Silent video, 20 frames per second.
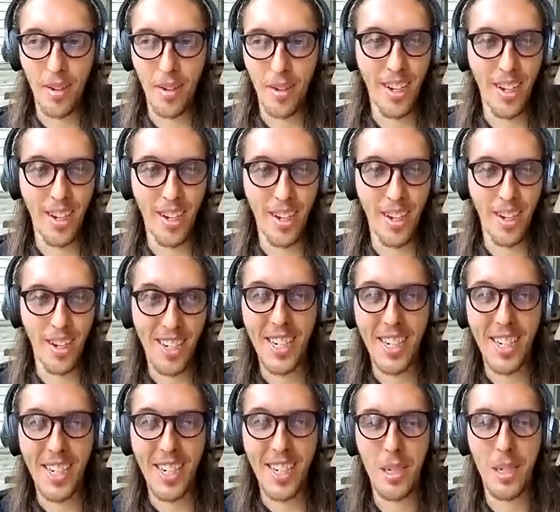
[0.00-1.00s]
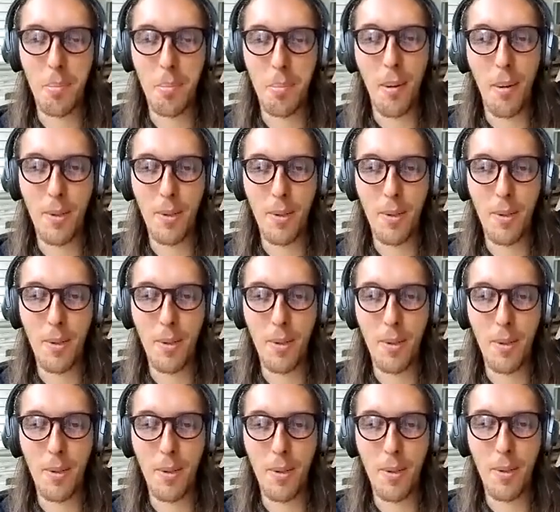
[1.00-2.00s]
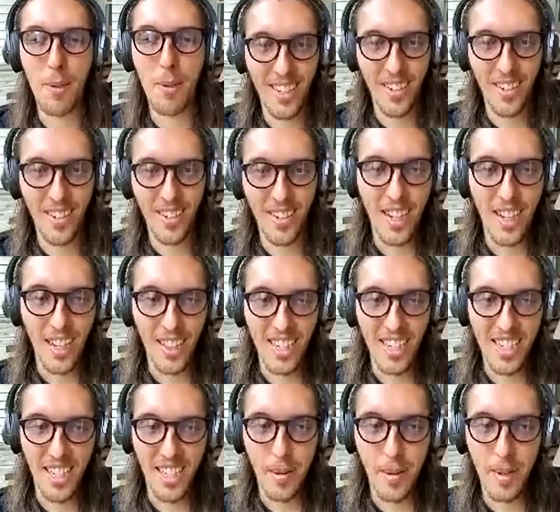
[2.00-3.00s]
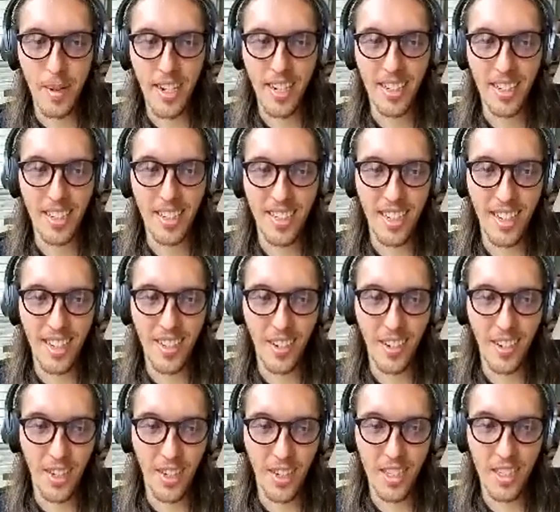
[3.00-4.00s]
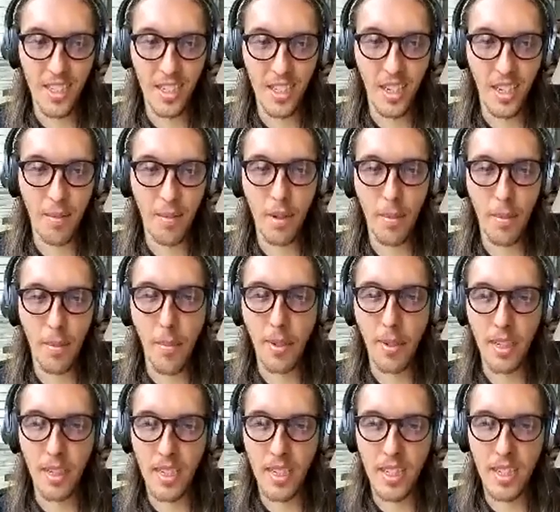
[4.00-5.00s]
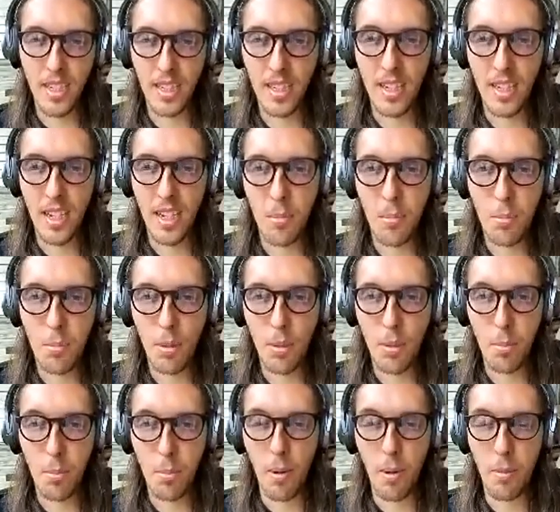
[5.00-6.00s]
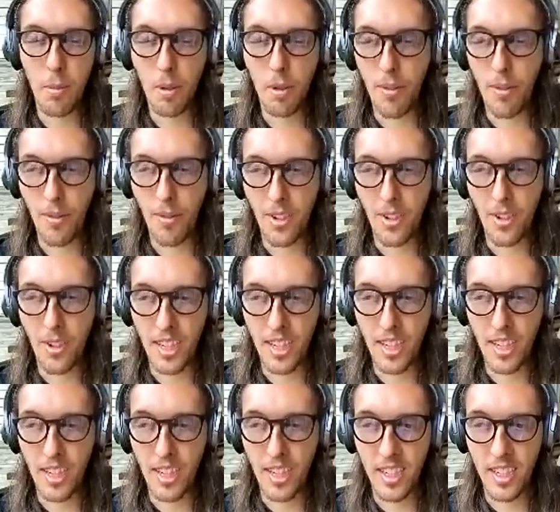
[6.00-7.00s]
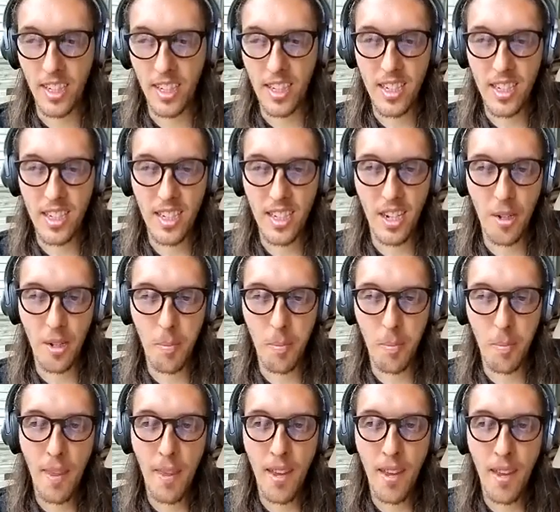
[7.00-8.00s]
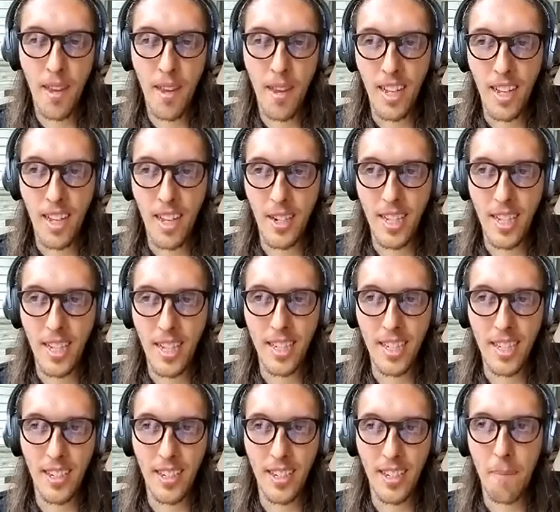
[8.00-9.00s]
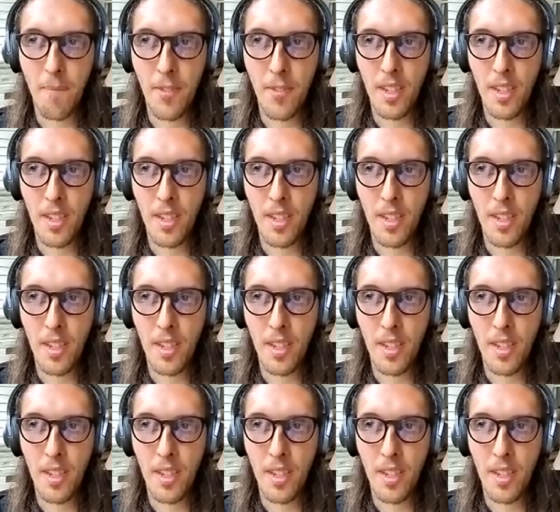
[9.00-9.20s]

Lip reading: achieving its purpose kind of thing in at least limiting, giving us this kind of probabilistic proof of uniqueness. And so I think like